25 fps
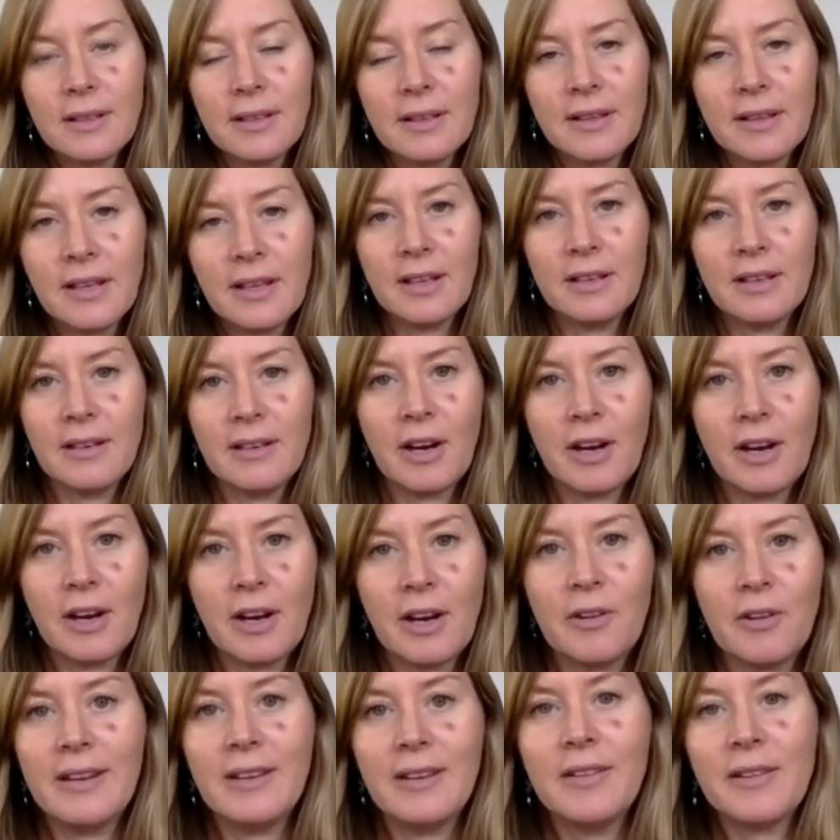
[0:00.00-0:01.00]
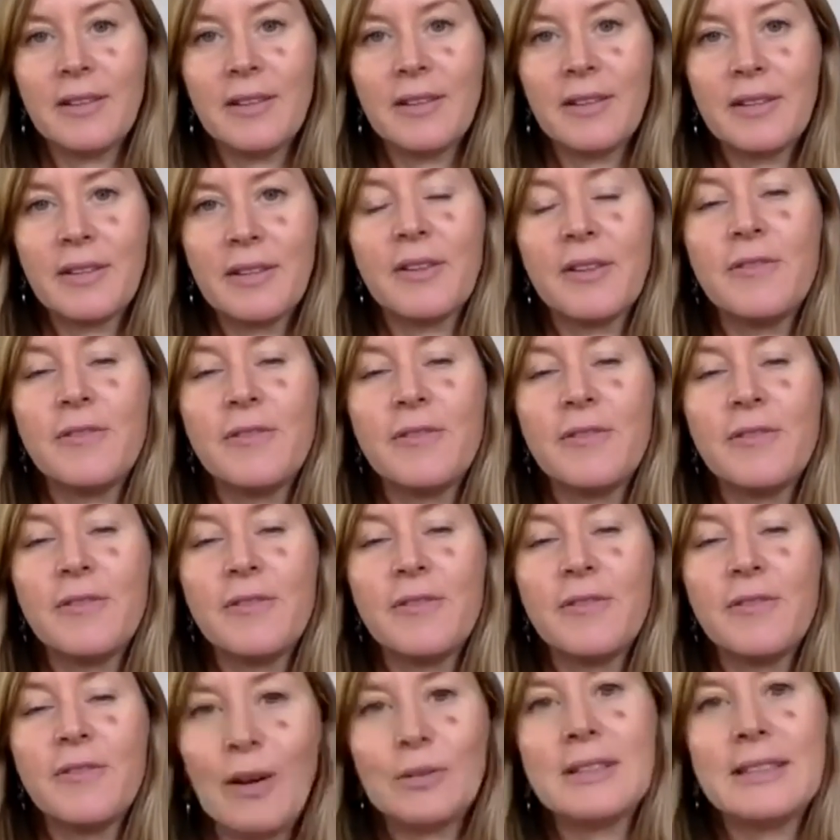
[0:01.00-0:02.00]
that are
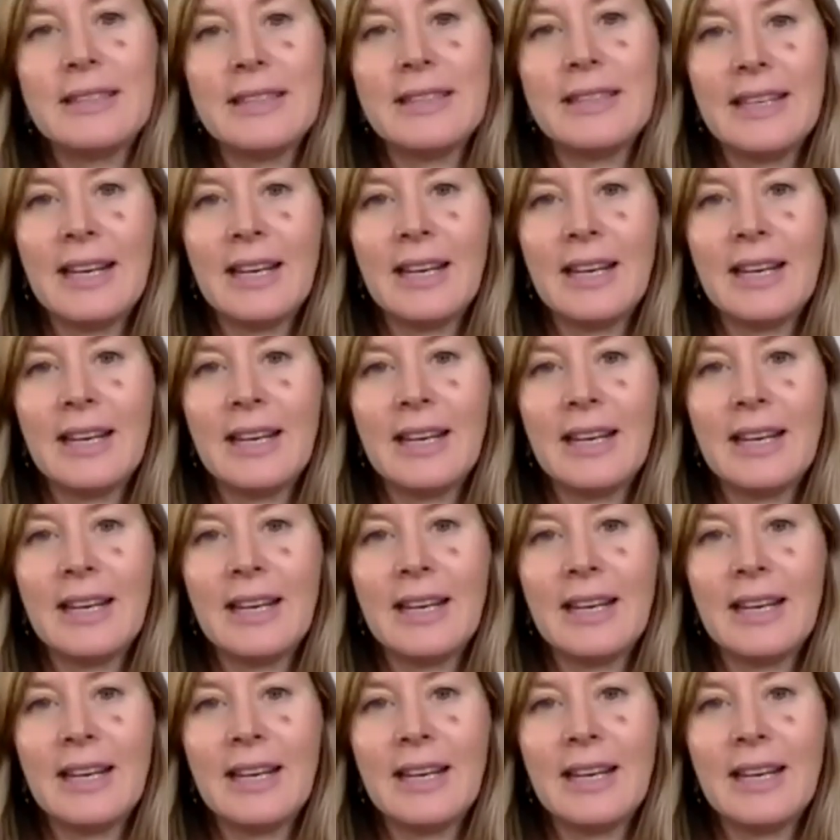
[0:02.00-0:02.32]
found